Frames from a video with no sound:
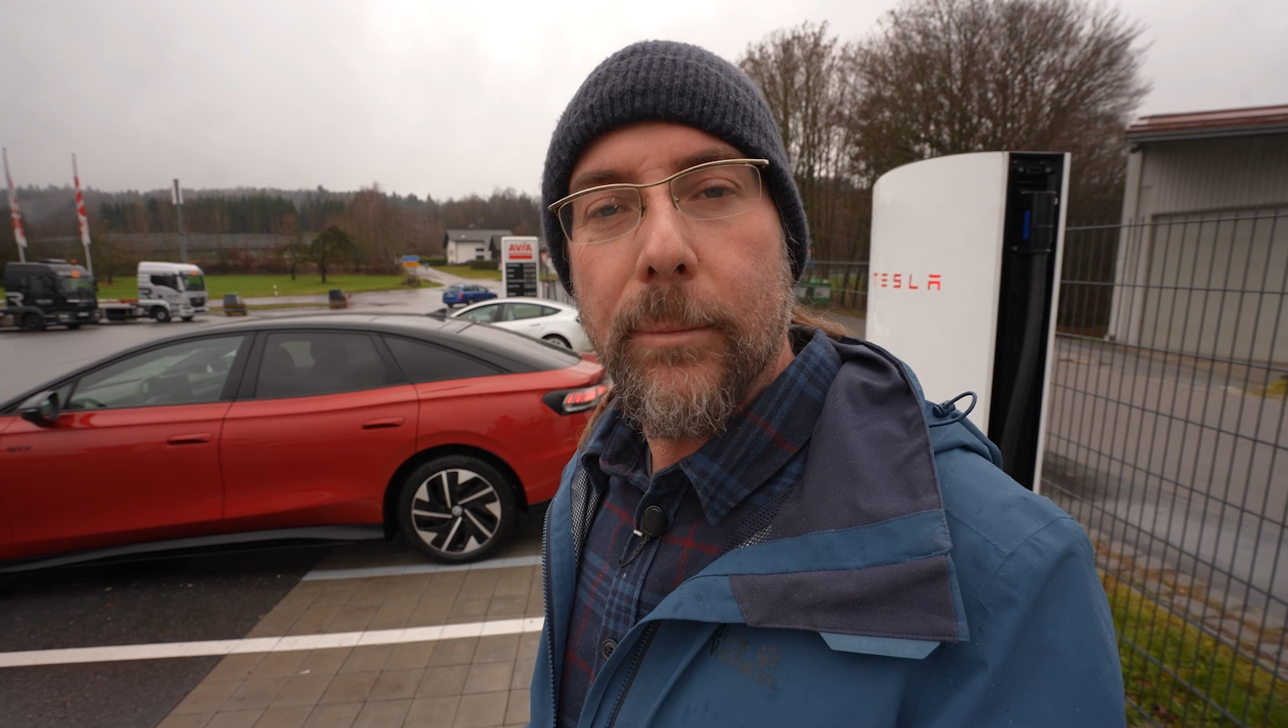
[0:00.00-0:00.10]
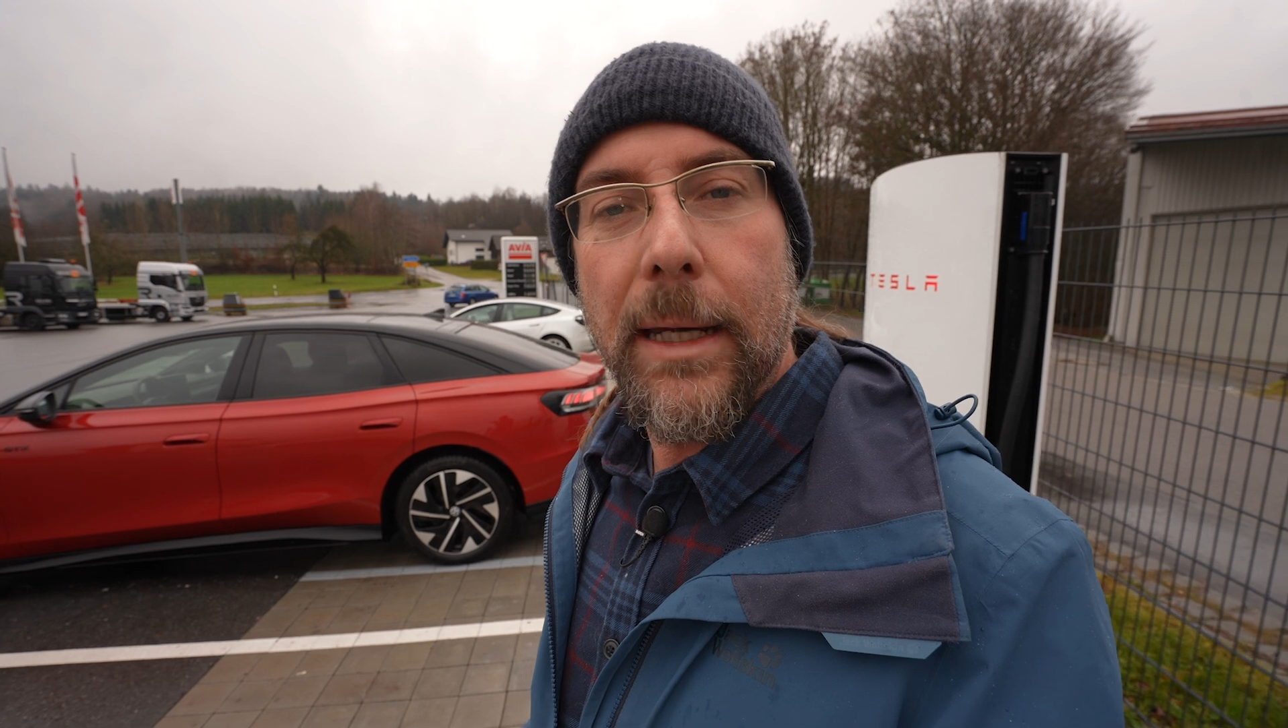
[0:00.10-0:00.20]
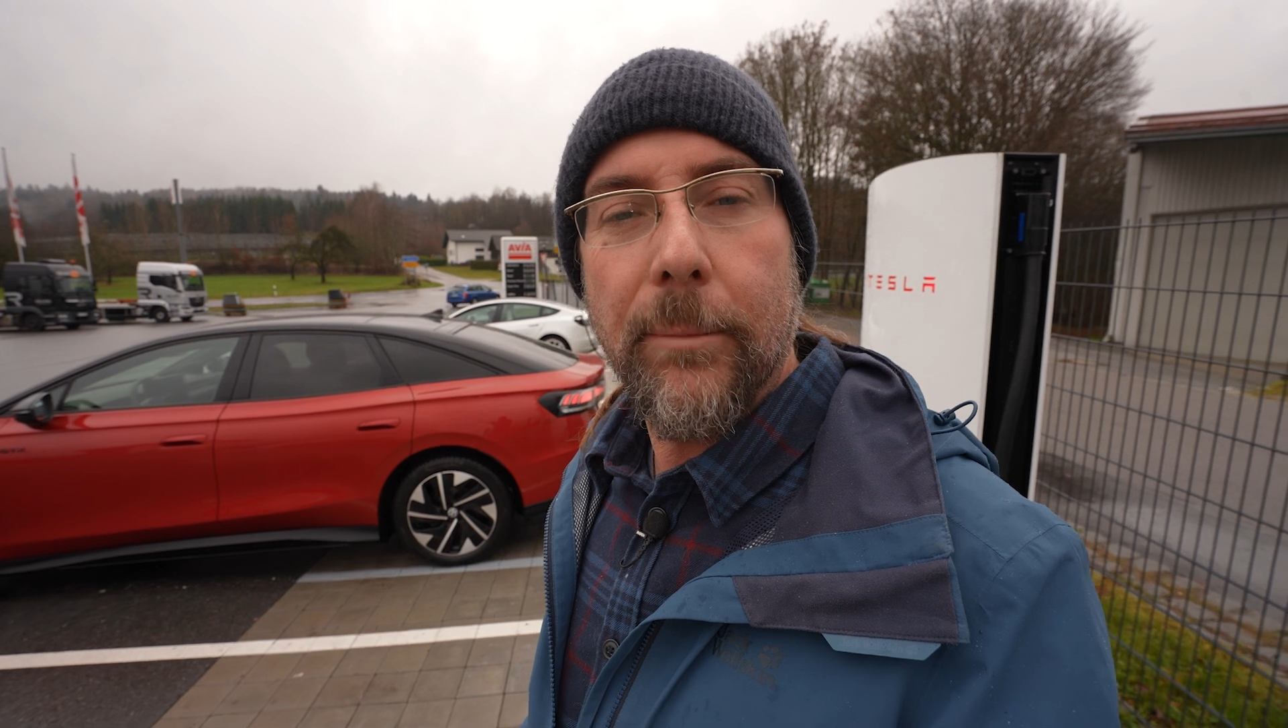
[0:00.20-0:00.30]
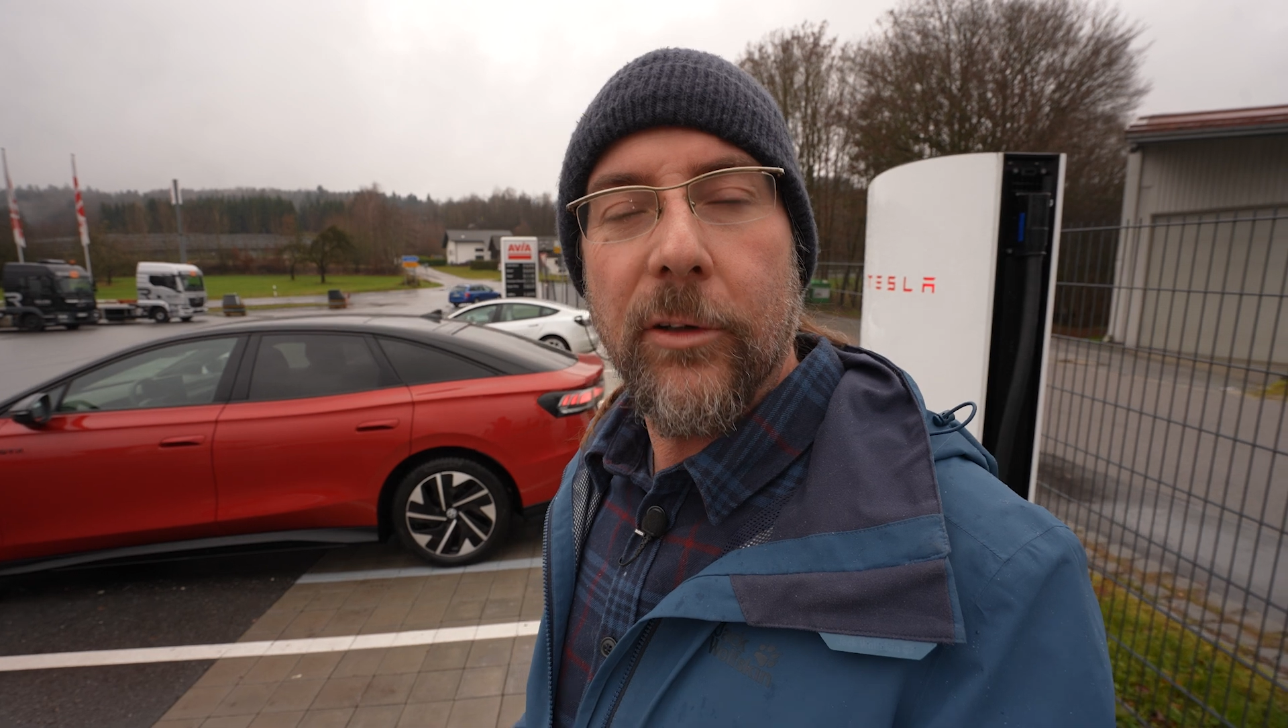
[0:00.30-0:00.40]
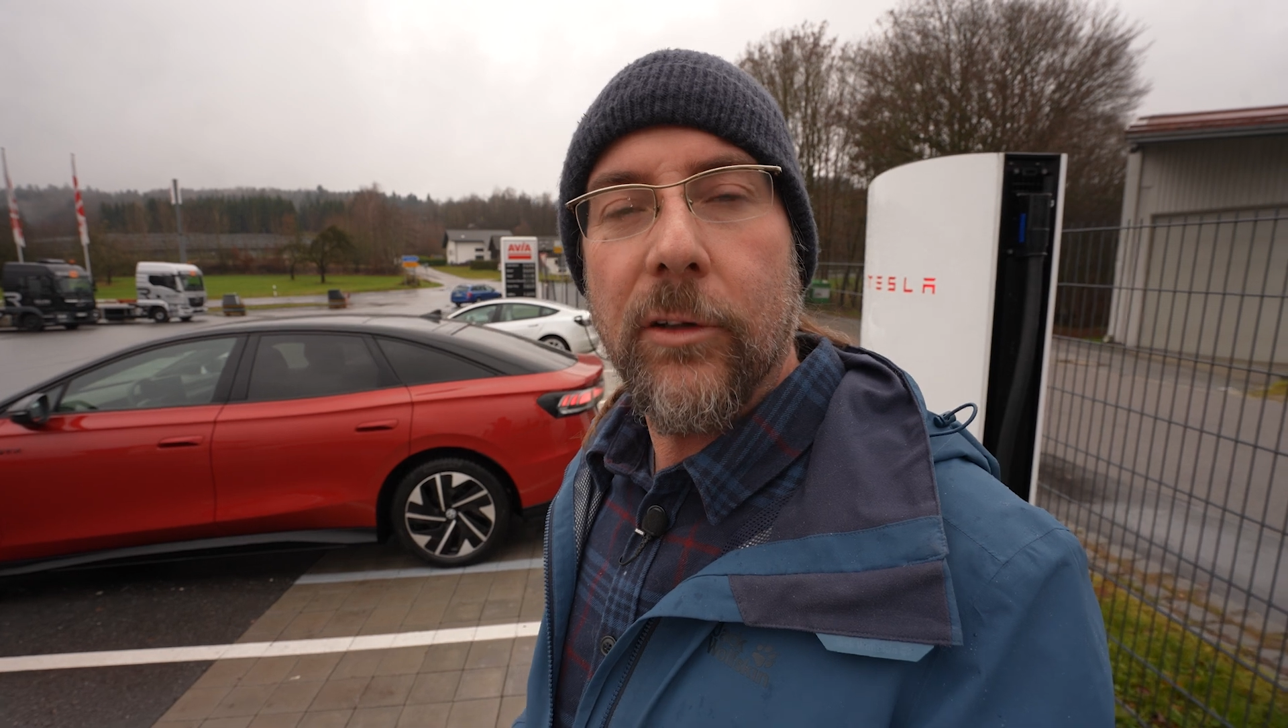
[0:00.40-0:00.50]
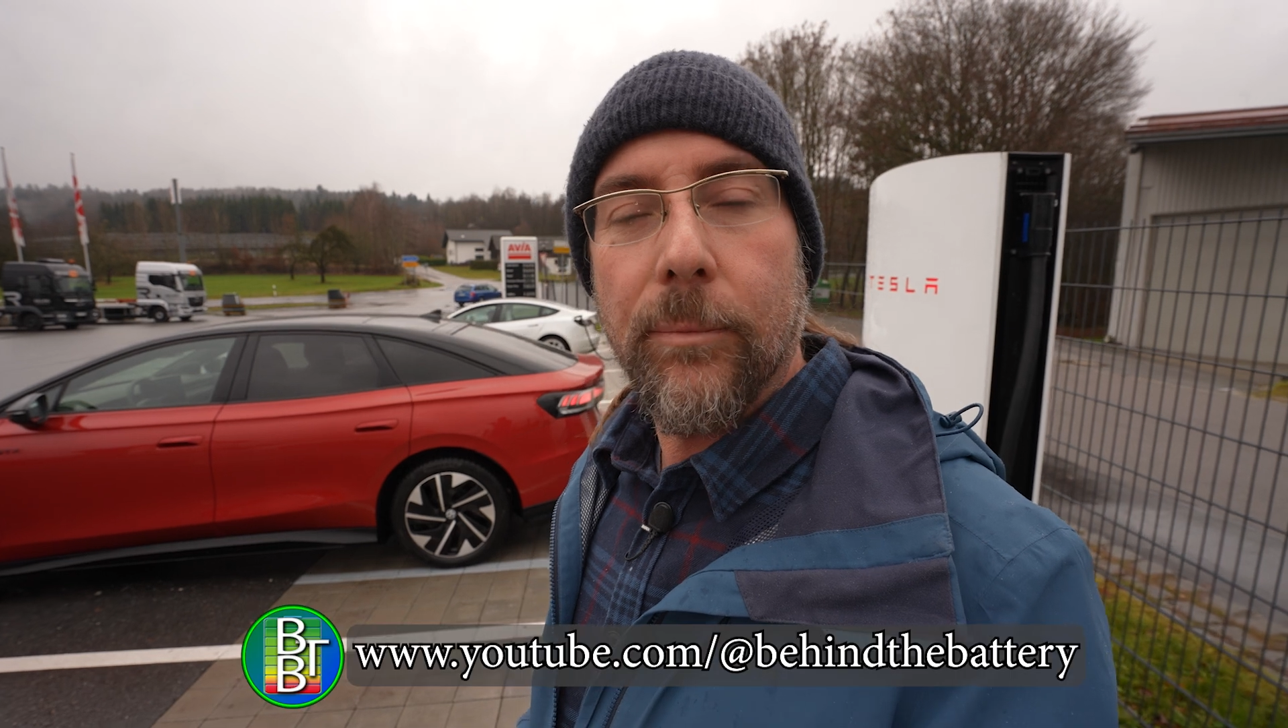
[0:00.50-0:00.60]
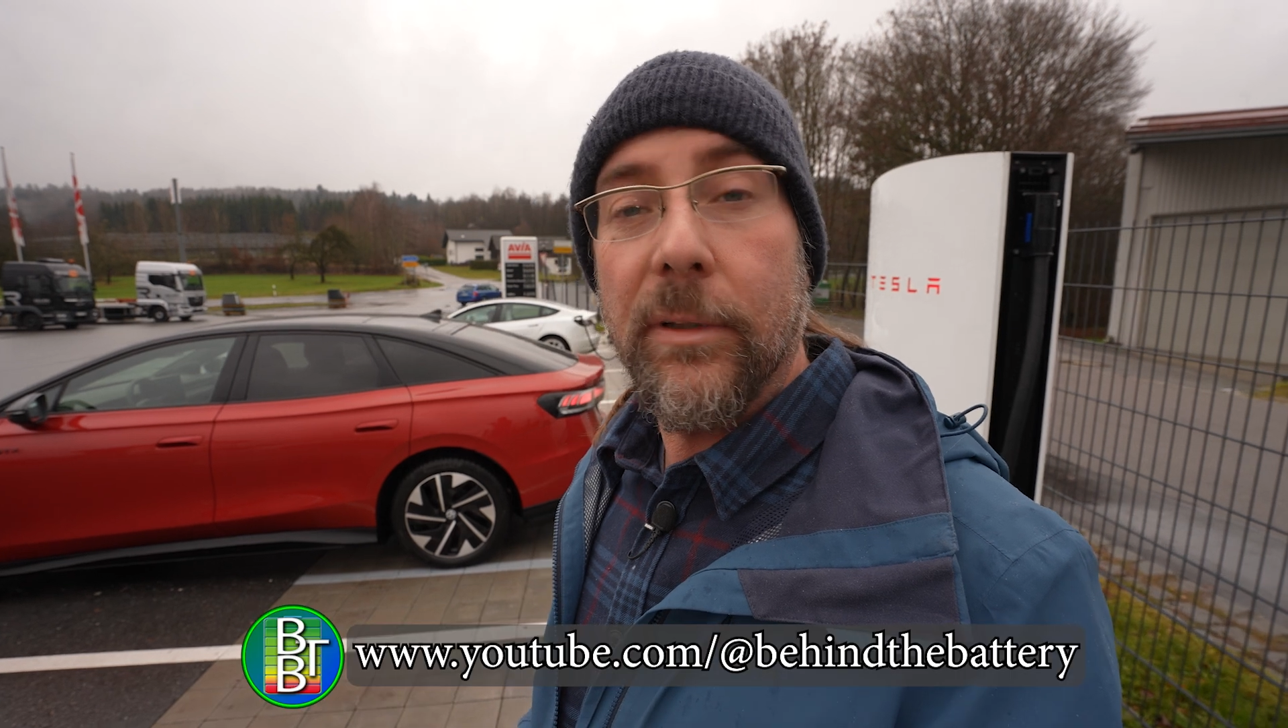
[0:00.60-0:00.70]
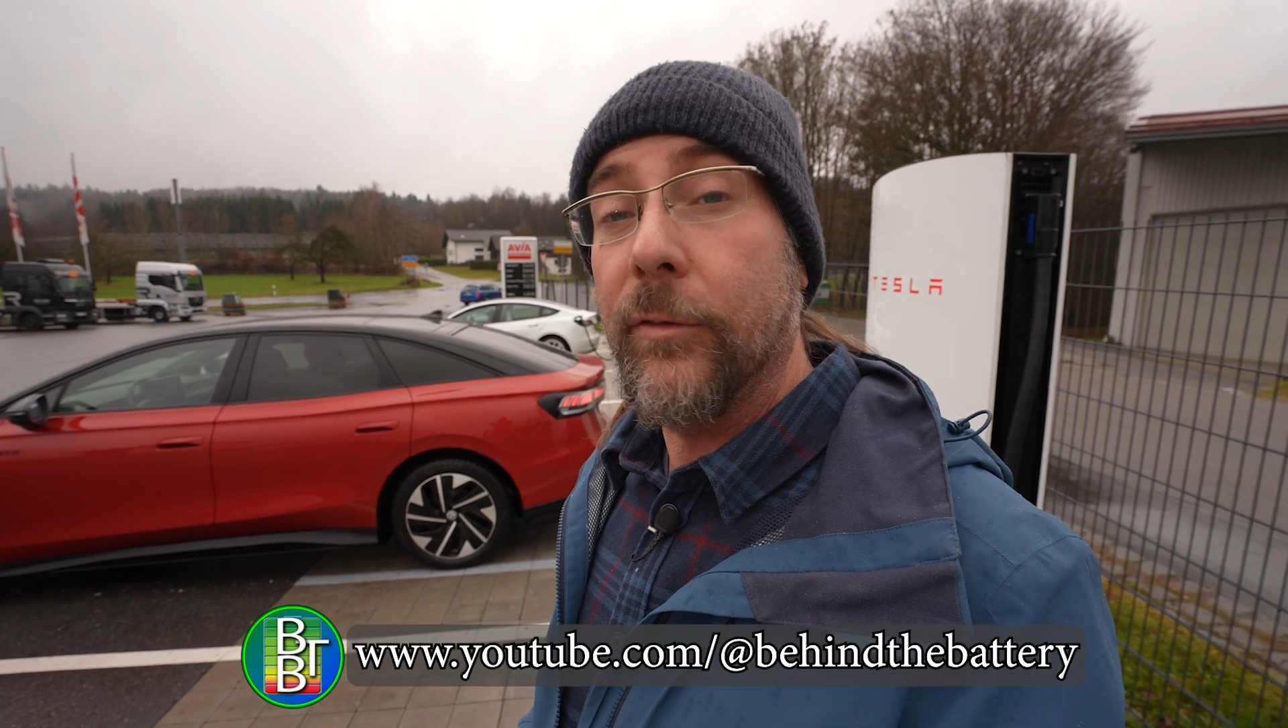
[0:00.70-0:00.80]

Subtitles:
membership.